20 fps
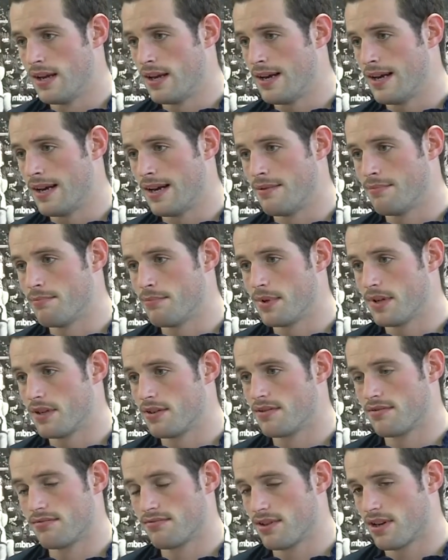
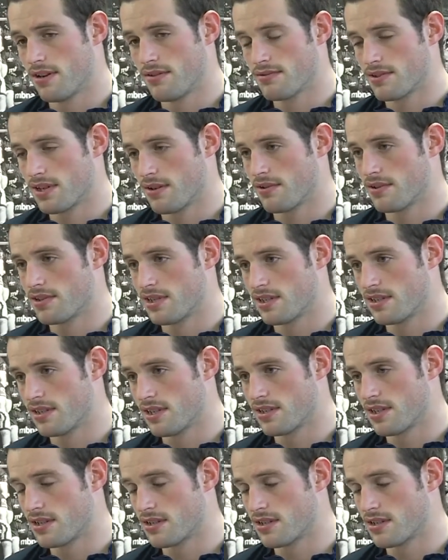But, you know, it's how the season is.